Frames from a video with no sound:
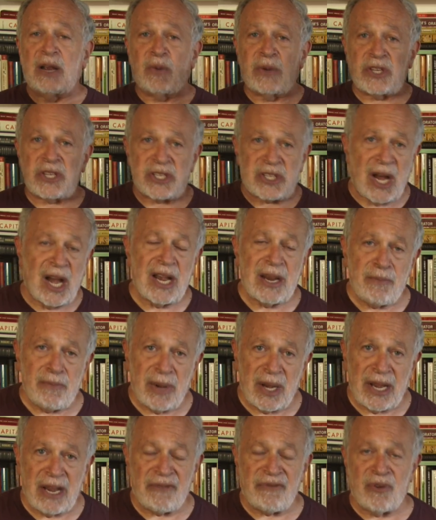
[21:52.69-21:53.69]
It was
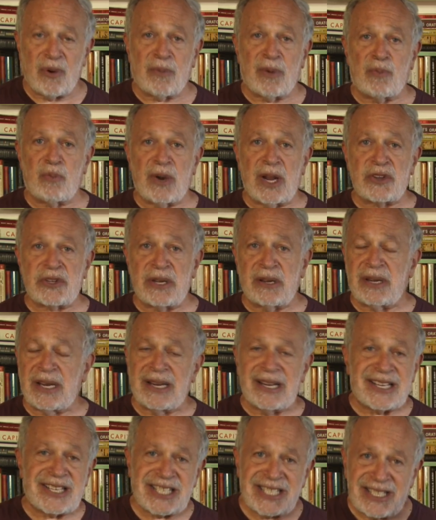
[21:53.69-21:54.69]
signed by a former
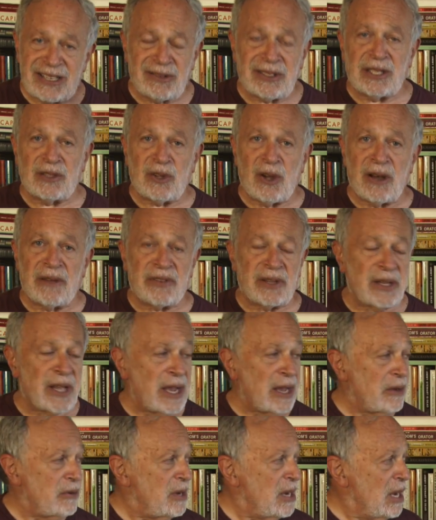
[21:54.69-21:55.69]
president. It is still the law of the
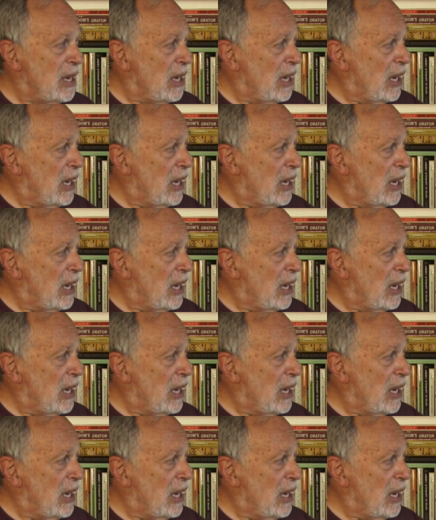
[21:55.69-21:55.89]
land.